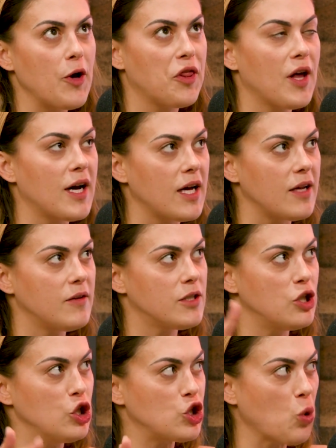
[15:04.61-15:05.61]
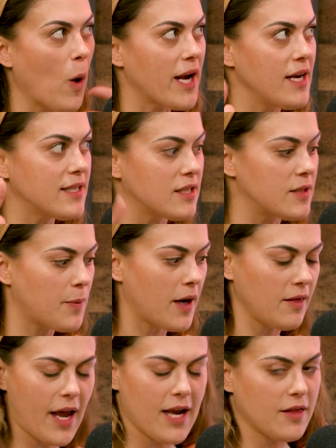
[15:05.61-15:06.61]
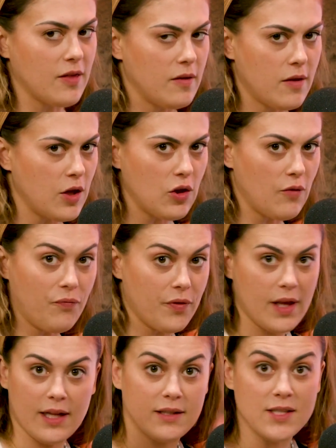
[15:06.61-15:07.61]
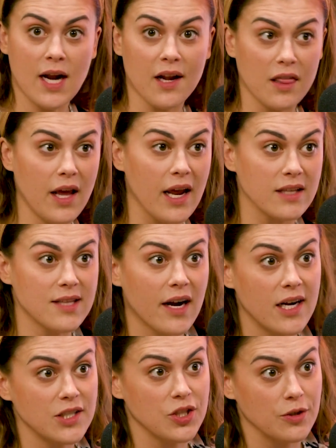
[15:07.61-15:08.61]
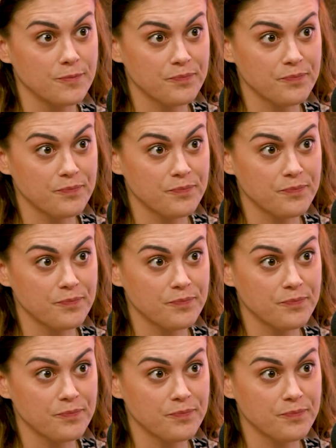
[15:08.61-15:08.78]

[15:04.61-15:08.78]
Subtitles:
the sweatiness is like it's not a thing. It's not an issue.